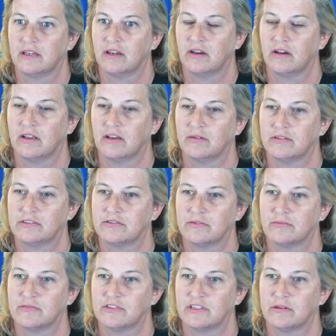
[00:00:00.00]
Oh, that was
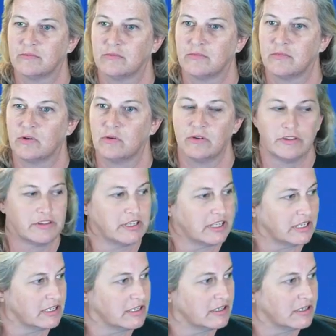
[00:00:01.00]
from some old
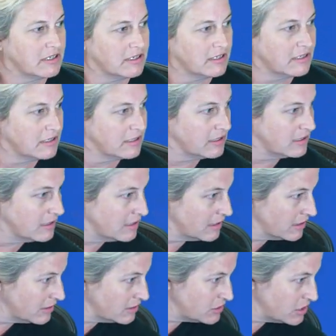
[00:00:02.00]
thing.
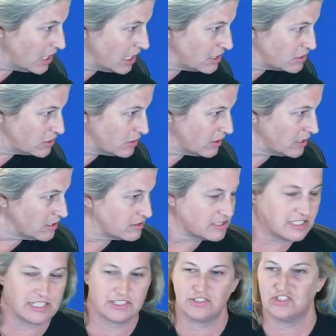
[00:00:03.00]
John Joyner
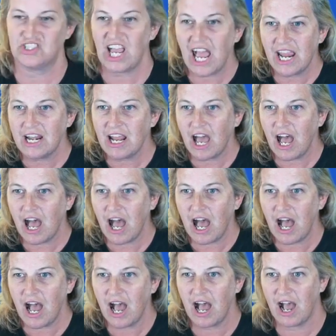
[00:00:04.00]
says,
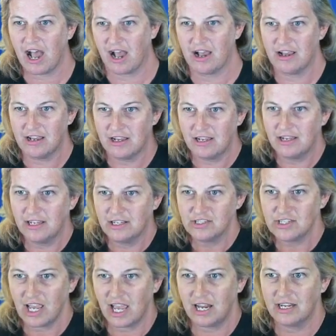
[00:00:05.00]
China!
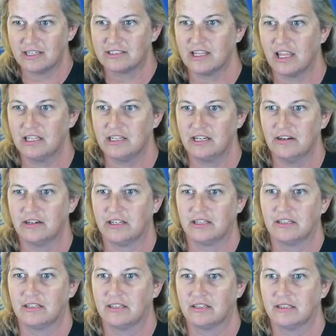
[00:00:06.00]
China,
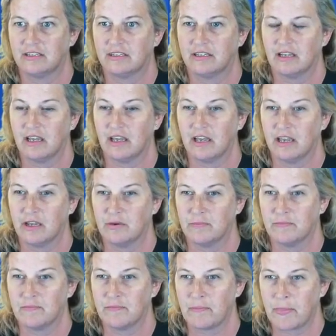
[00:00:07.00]
solidarity.
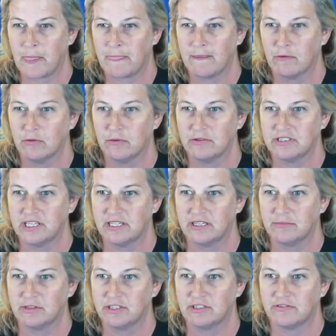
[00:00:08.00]
Um, what was
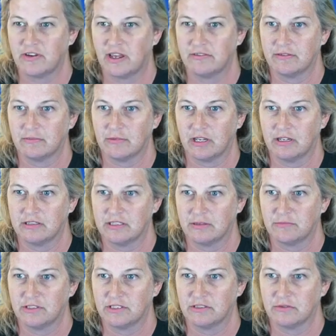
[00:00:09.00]
that image five? I'm kind of
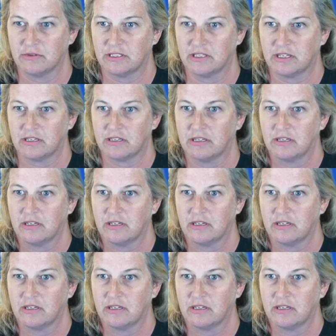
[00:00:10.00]
tempted to read that.